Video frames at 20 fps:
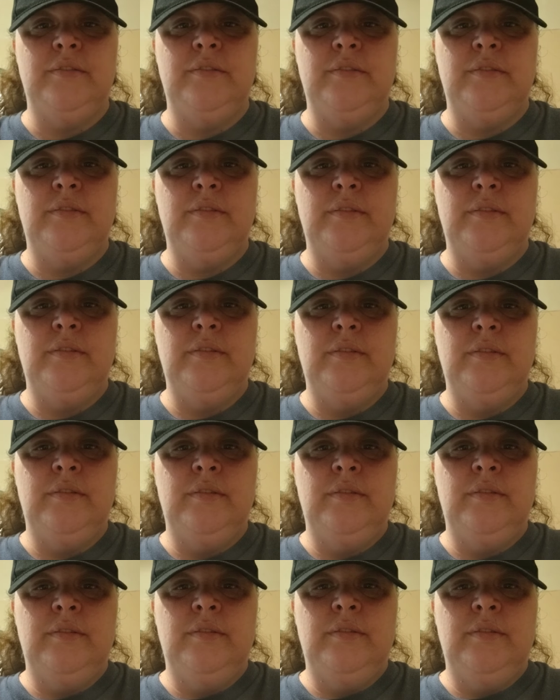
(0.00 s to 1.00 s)

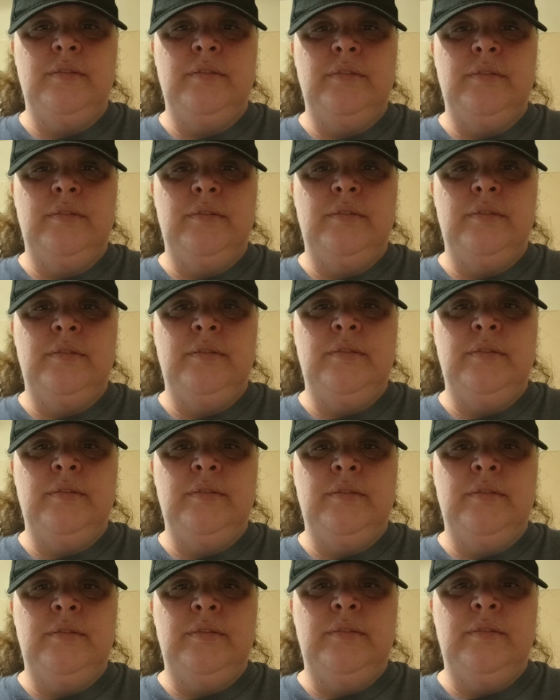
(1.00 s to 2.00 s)

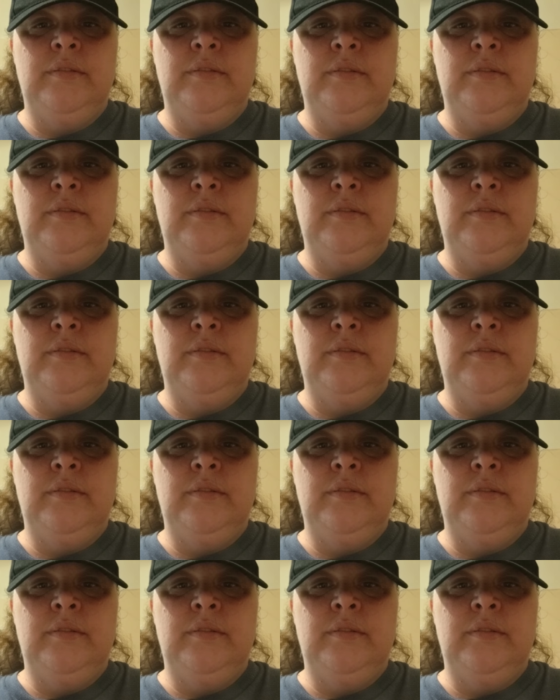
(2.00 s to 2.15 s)
(no one is talking)